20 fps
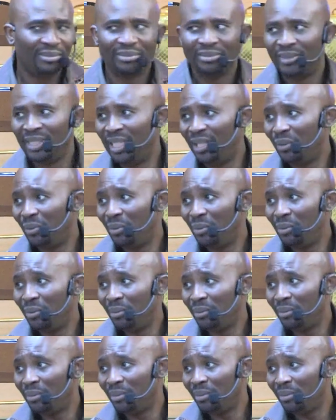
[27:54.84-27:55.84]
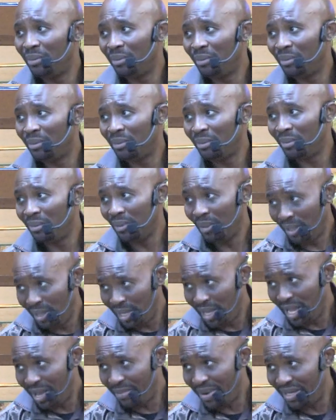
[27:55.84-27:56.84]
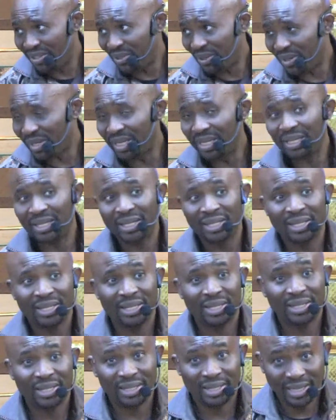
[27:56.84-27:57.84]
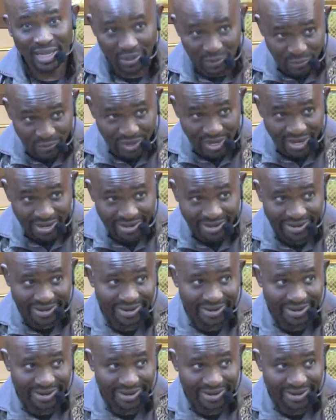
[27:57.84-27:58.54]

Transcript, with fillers: Hello? Am I talking? Are you hearing?